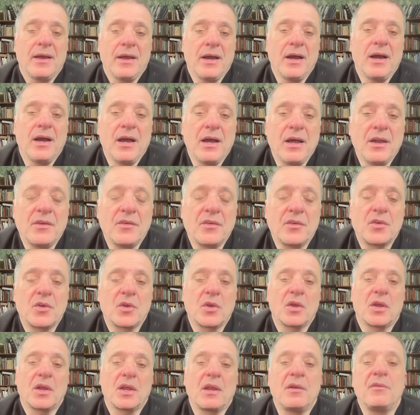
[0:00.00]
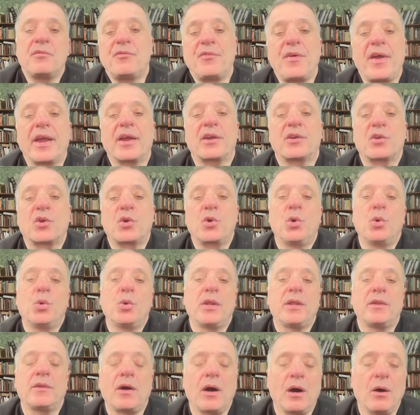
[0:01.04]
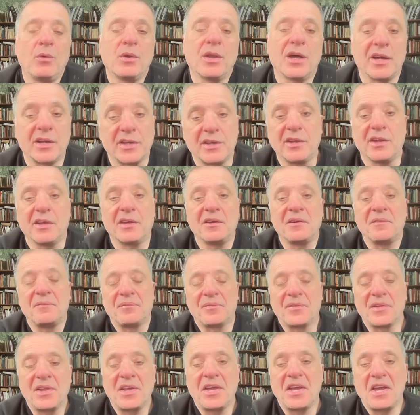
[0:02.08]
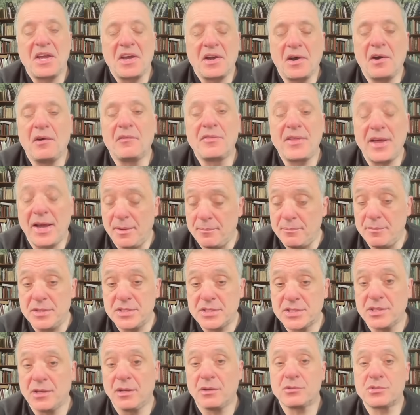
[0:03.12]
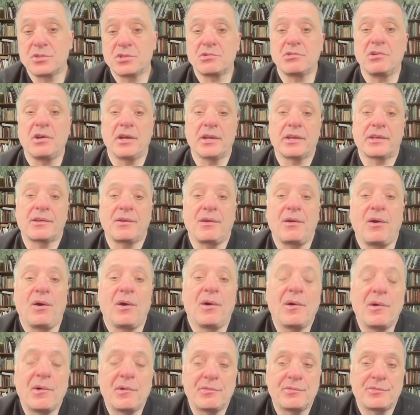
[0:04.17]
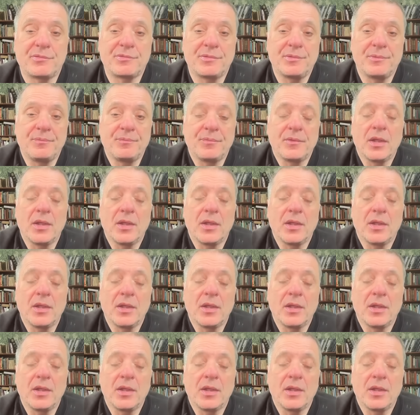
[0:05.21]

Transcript: and, in fact, calling the whole idea of that missile strike off.